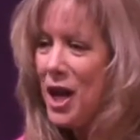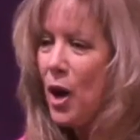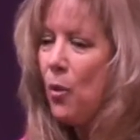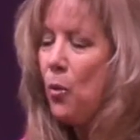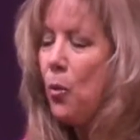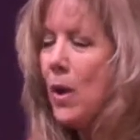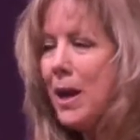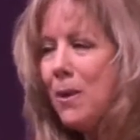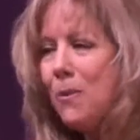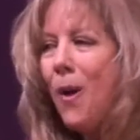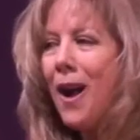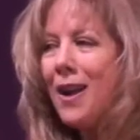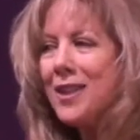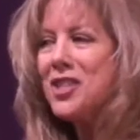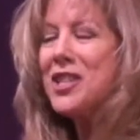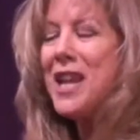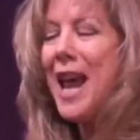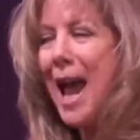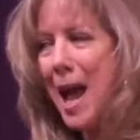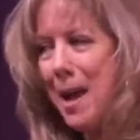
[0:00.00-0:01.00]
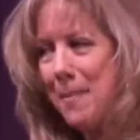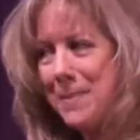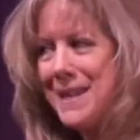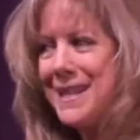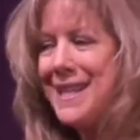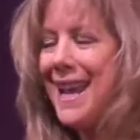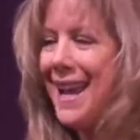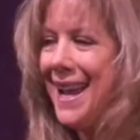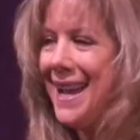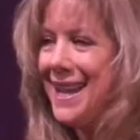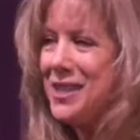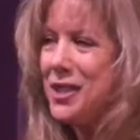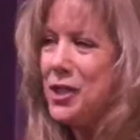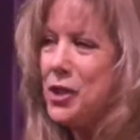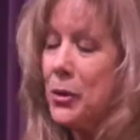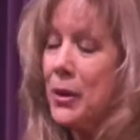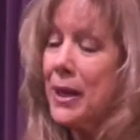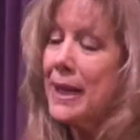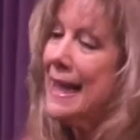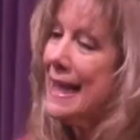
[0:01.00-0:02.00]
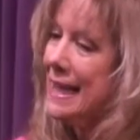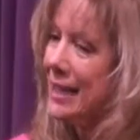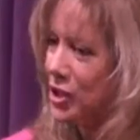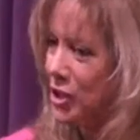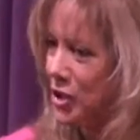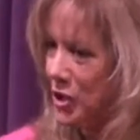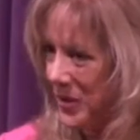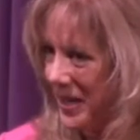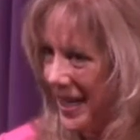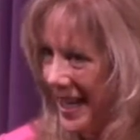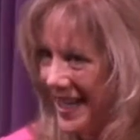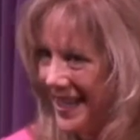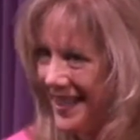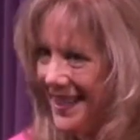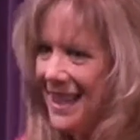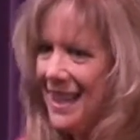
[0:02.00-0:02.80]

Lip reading: We watched Happy Days during history.